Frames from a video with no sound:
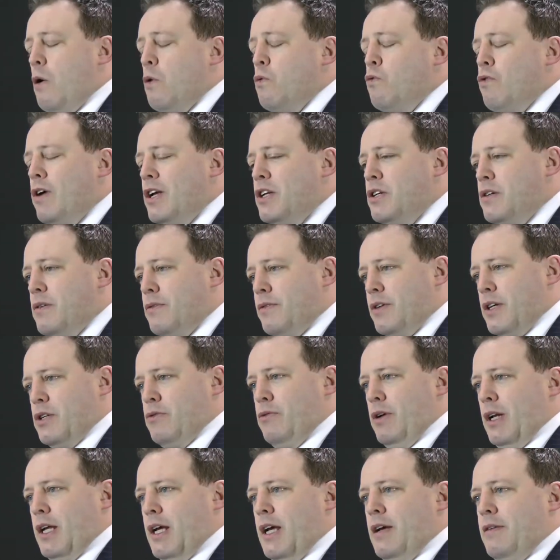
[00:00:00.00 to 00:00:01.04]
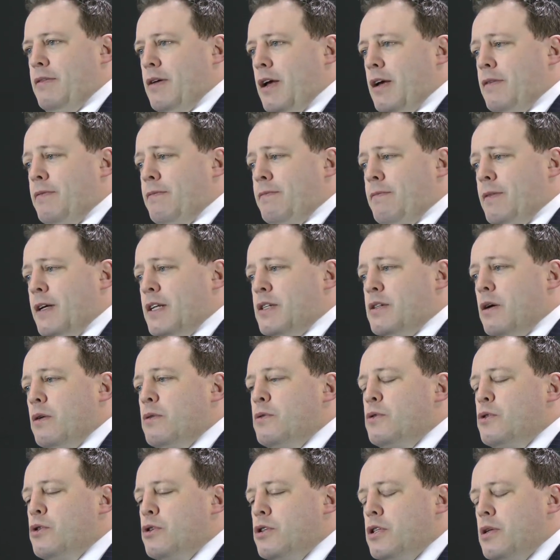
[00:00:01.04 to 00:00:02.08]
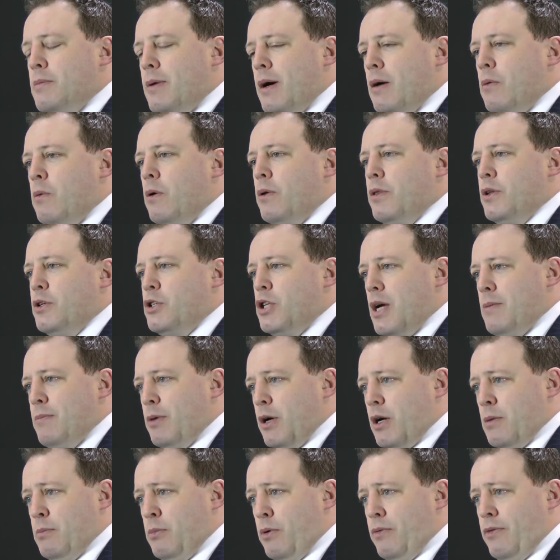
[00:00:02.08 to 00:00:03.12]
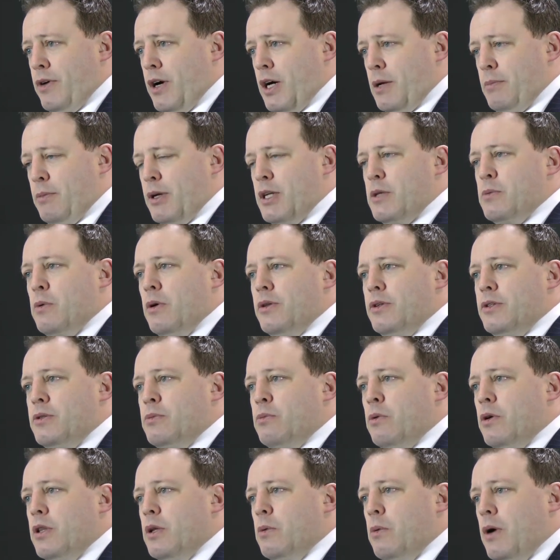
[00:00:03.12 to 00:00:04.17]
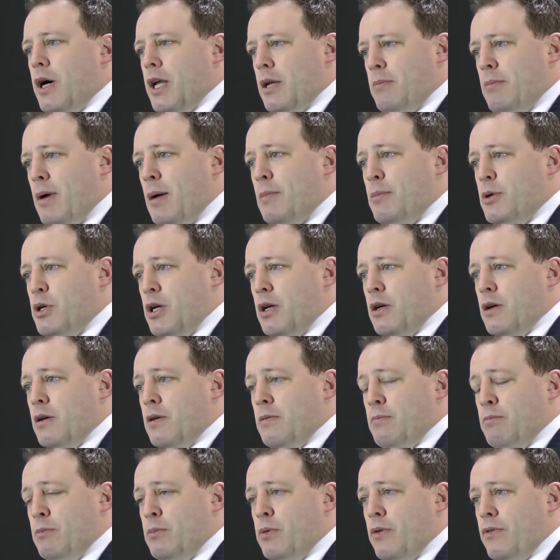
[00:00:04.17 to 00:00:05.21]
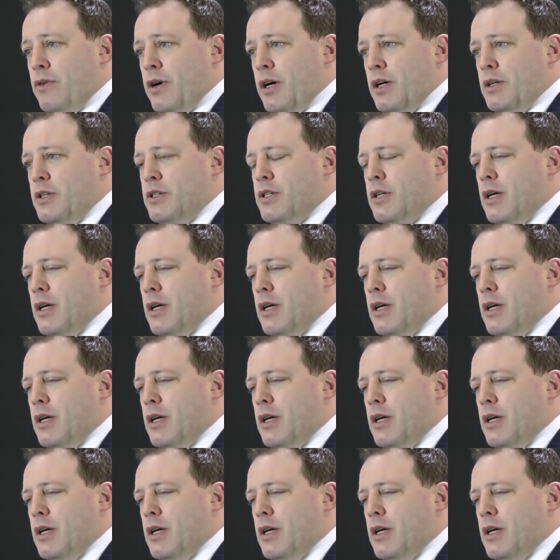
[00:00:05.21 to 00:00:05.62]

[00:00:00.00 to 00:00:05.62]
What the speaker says: A whole range of things really. If it's not just about what the chamber can provide, but it's what the wider membership can provide.